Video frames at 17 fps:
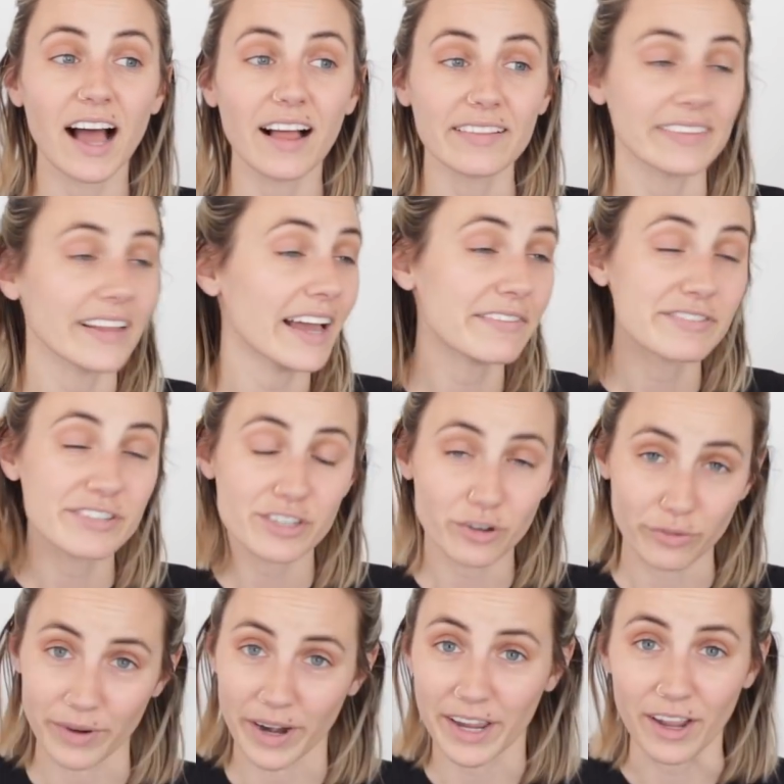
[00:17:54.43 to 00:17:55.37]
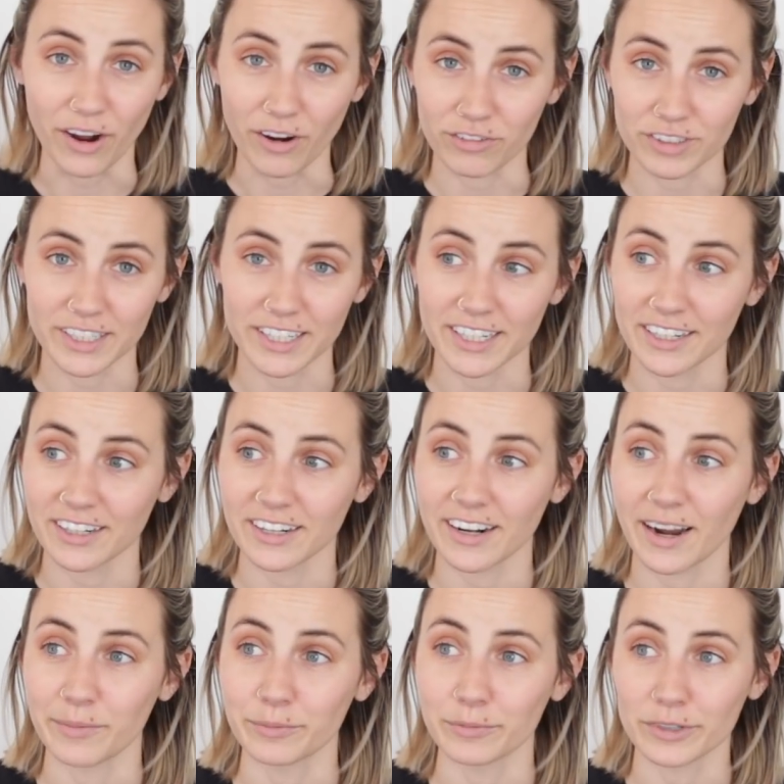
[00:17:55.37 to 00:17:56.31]
Life's great over here.
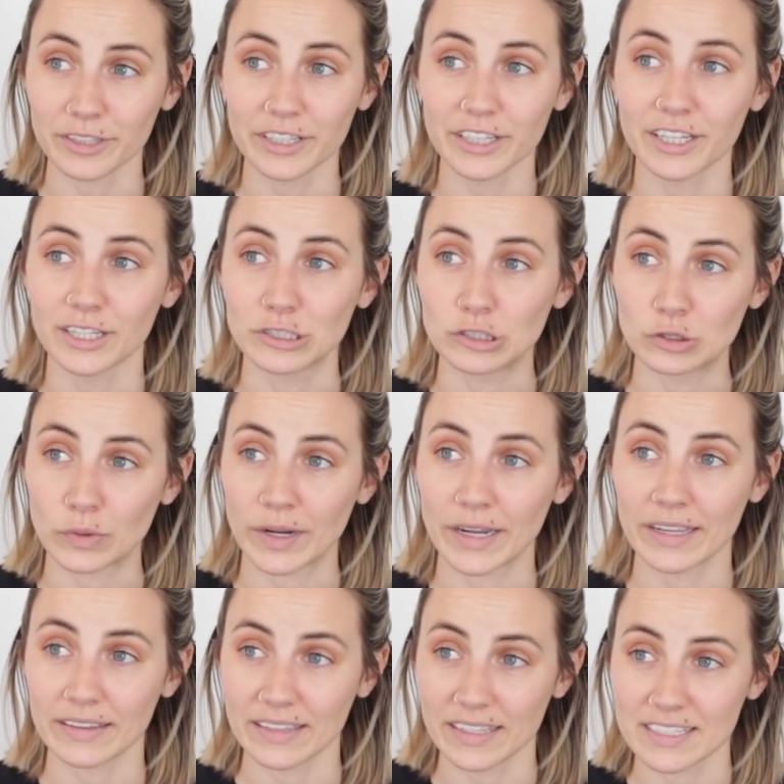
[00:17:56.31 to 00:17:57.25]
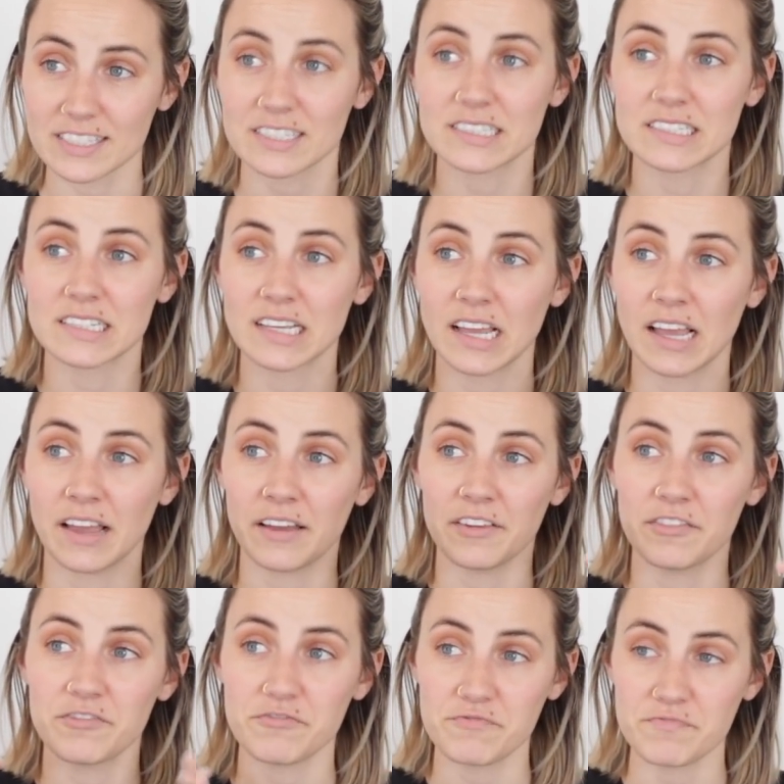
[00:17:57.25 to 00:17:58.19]
I'm really enjoying this
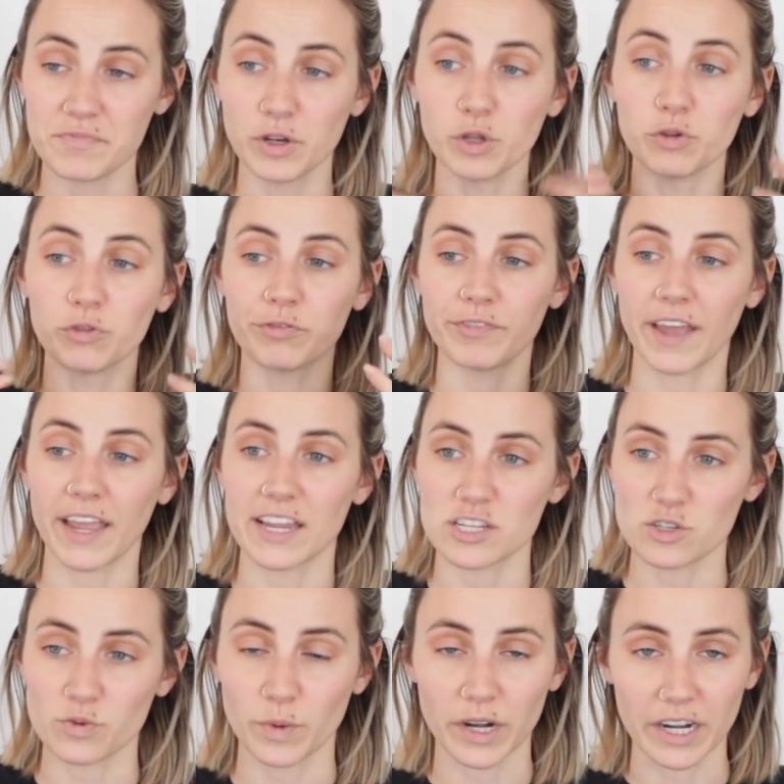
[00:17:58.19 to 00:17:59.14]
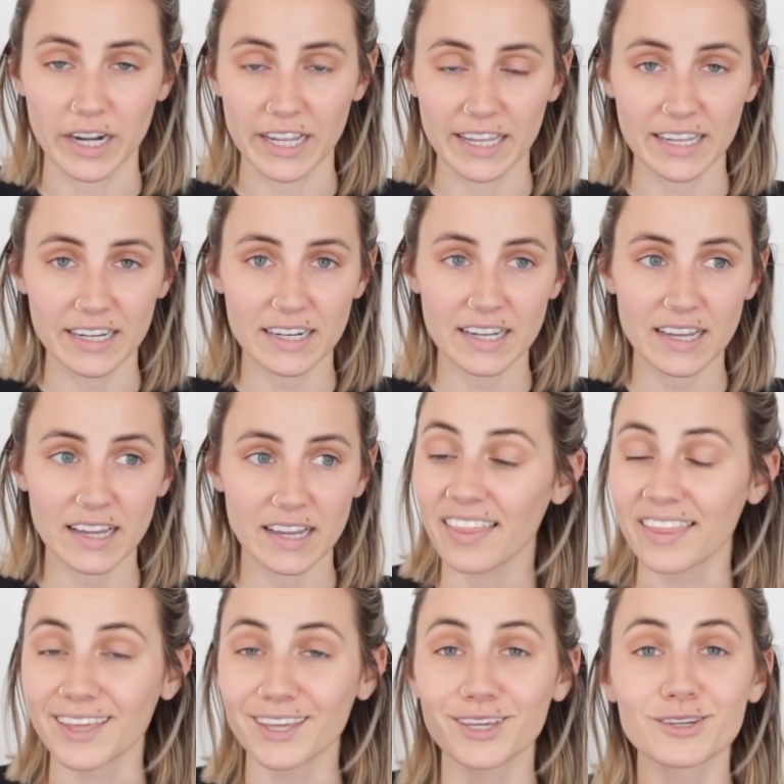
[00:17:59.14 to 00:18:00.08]
new phase we're in.
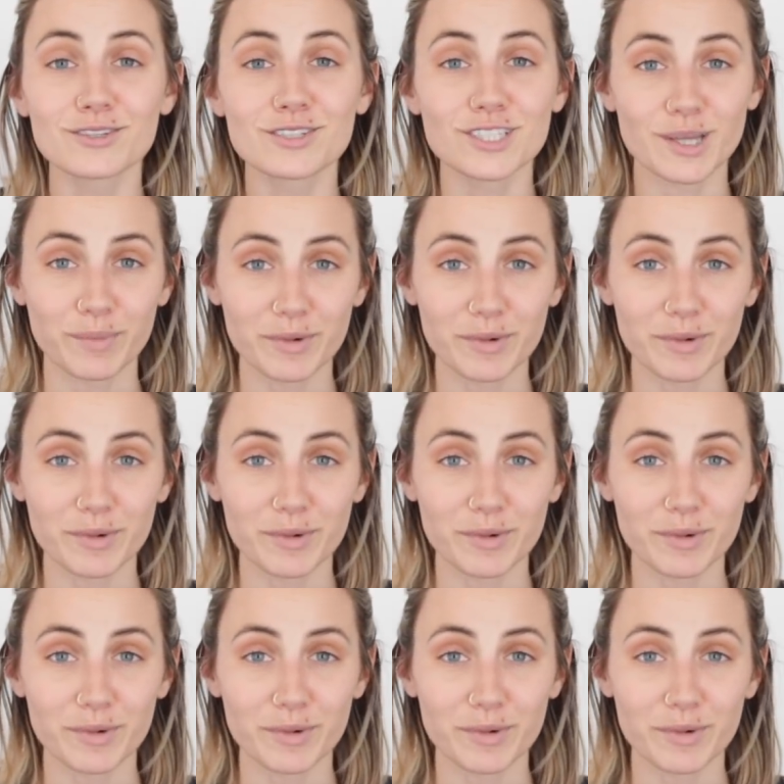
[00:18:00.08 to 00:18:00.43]
Thank you so